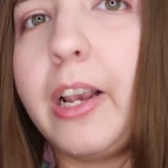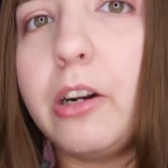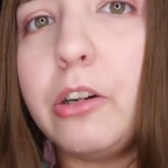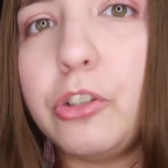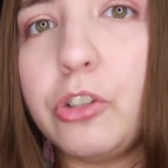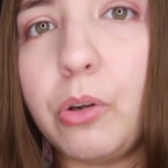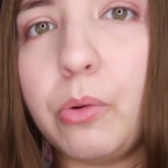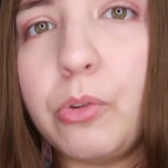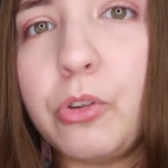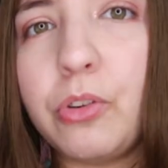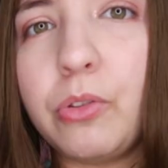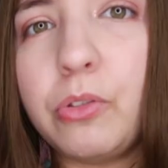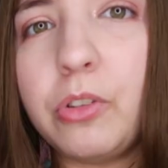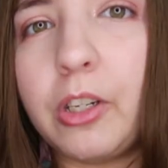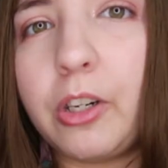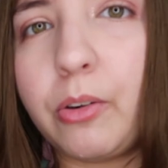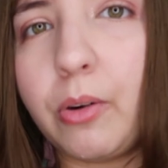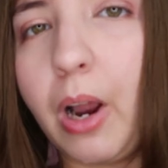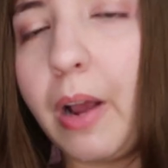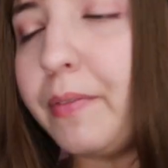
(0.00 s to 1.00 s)
I'm gonna show you
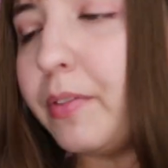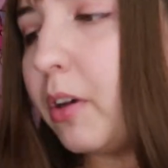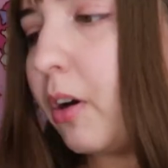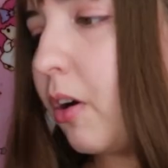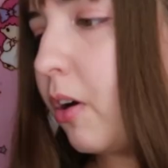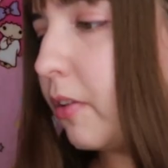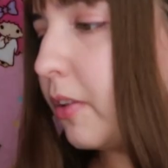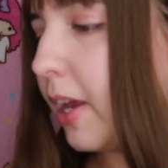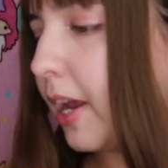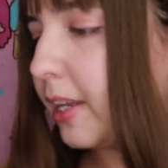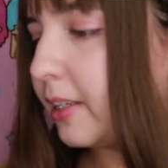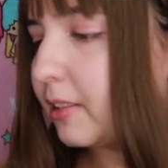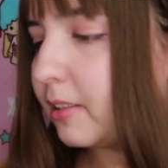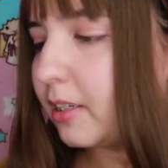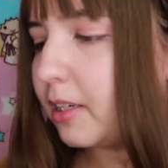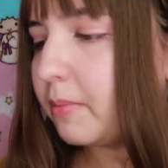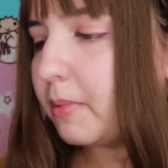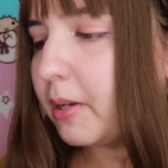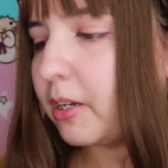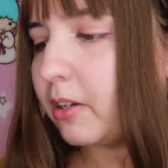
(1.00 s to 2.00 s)
the crafts on
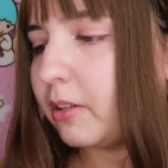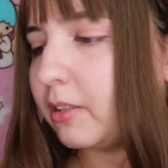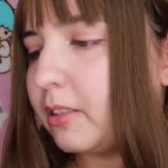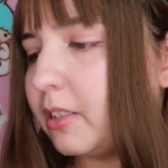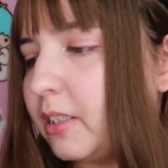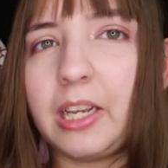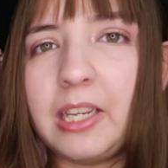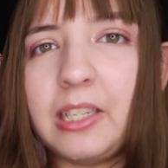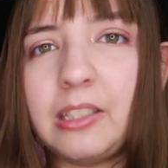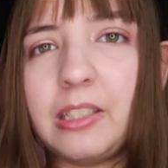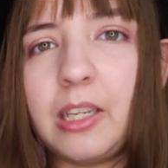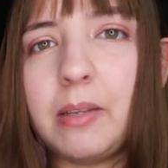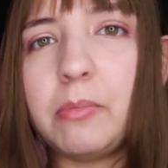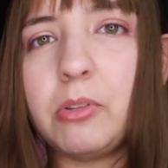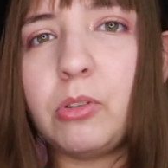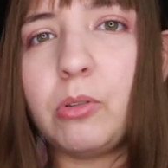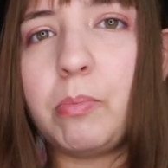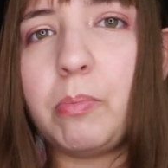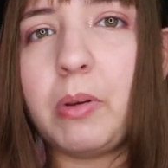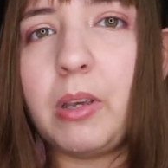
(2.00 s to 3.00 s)
Etsy because they
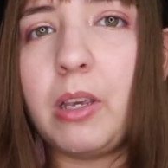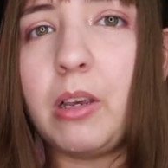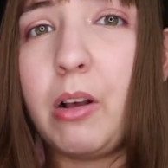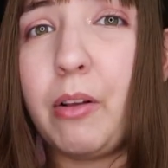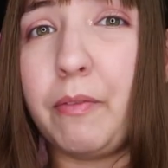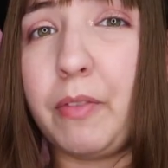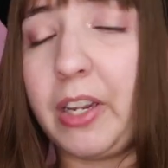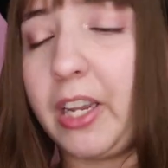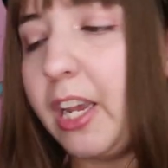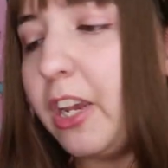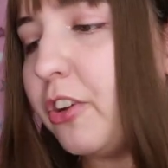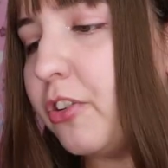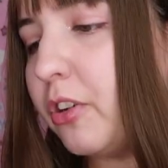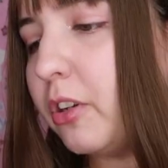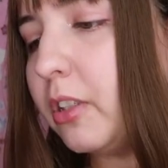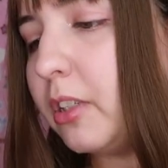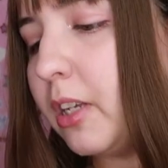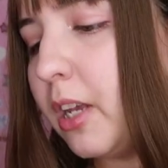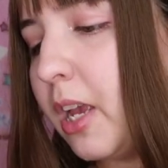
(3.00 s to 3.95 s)
seem to be on vacations.